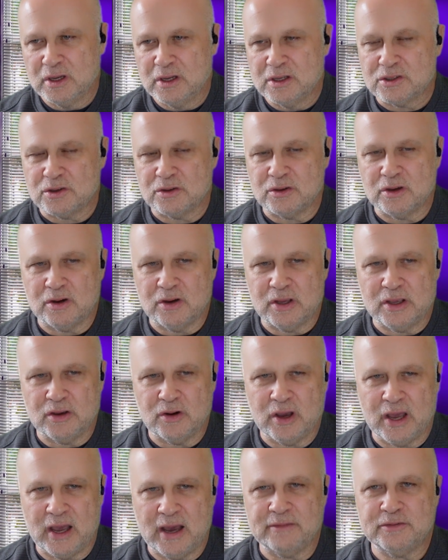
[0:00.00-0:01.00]
So you
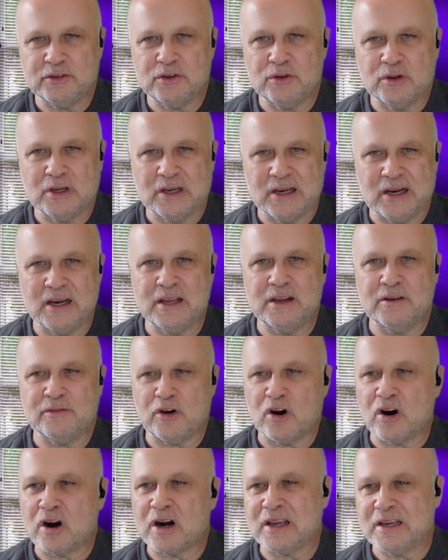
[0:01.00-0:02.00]
have to kind of
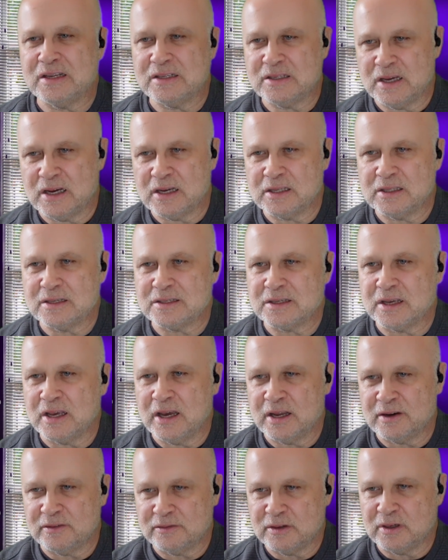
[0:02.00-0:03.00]
architect this
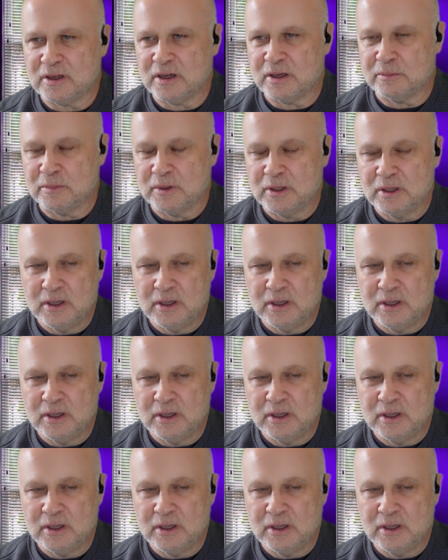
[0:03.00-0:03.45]
ahead of time.